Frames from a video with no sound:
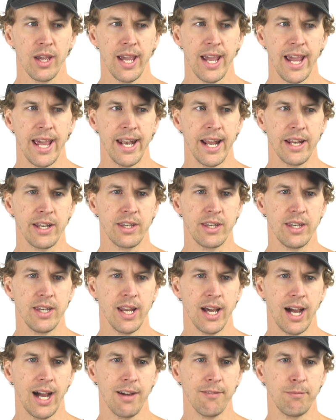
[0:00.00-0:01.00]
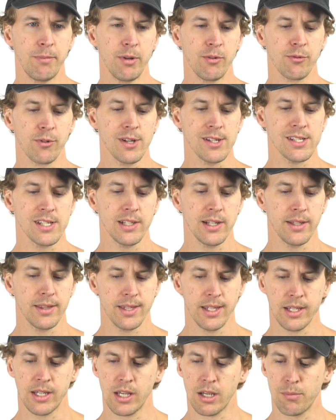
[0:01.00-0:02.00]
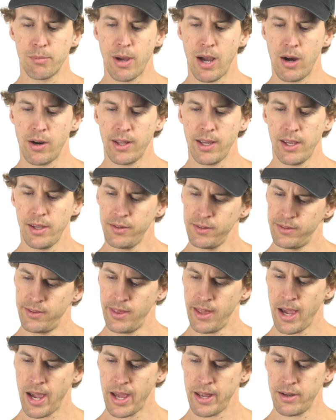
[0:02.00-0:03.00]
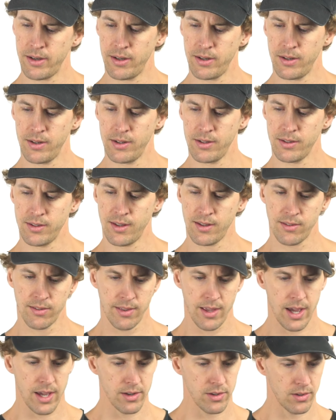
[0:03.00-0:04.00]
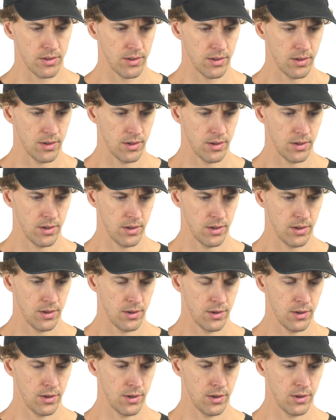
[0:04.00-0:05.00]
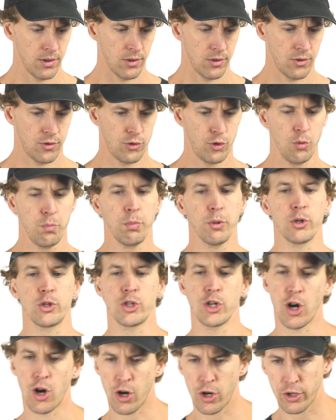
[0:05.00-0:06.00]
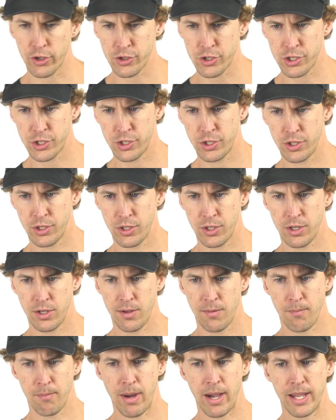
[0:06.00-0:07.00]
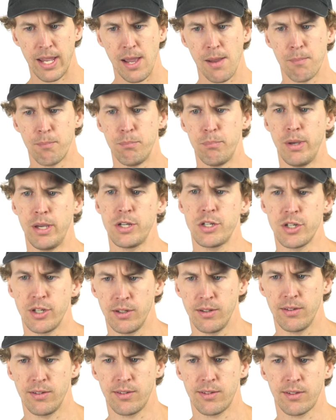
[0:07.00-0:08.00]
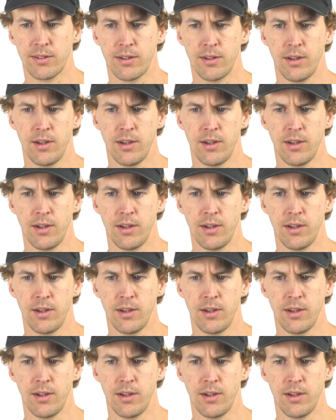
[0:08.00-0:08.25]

And I've been recently thinking about, does that supercharge my ambitions?